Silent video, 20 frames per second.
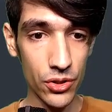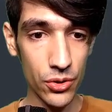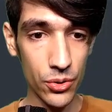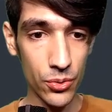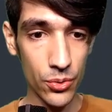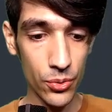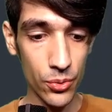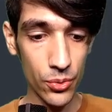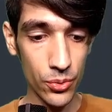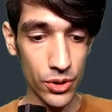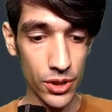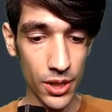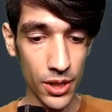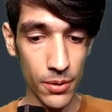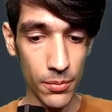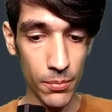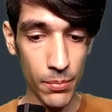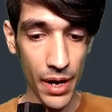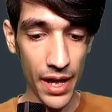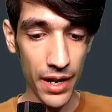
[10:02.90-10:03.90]
use a
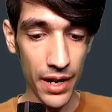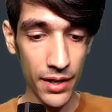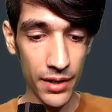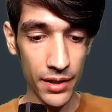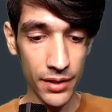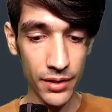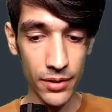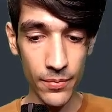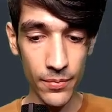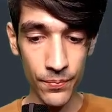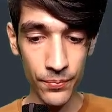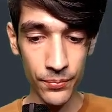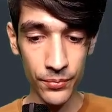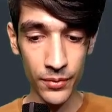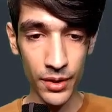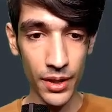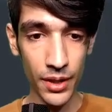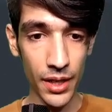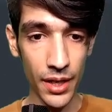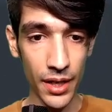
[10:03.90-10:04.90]
padding,
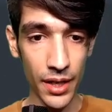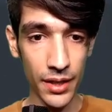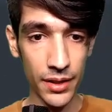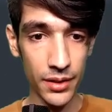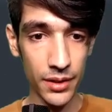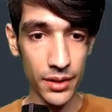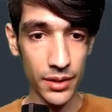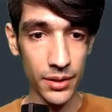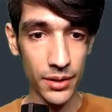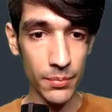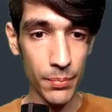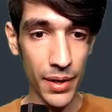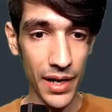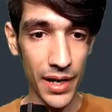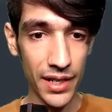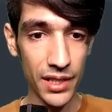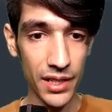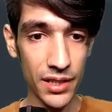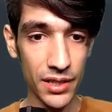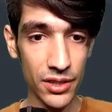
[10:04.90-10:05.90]
and the
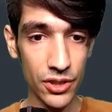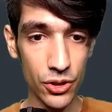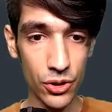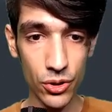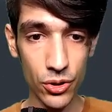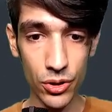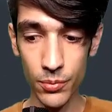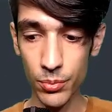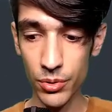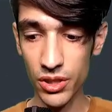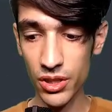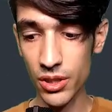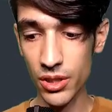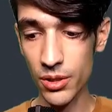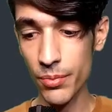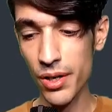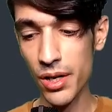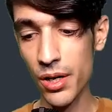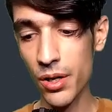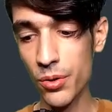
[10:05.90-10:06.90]
padding should be
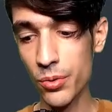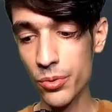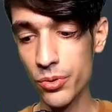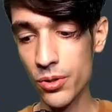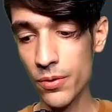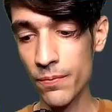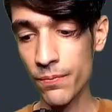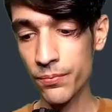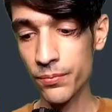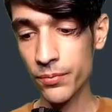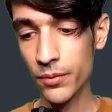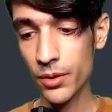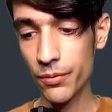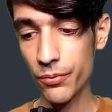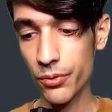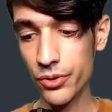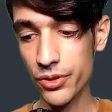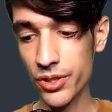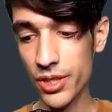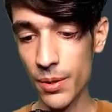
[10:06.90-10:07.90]
about, for
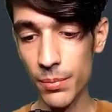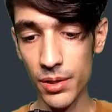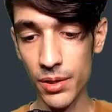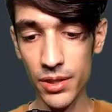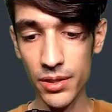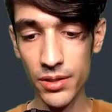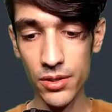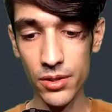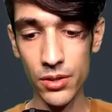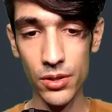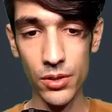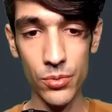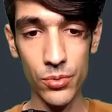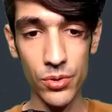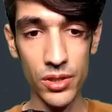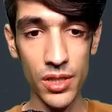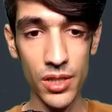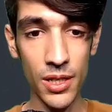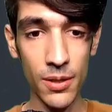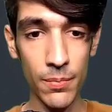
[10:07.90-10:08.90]
example, let's use
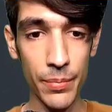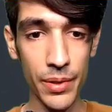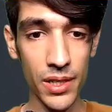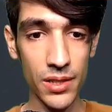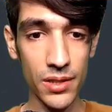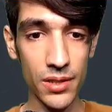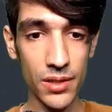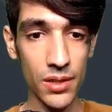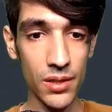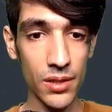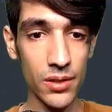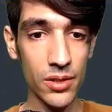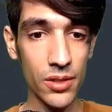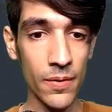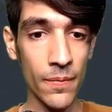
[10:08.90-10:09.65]
10 pixels,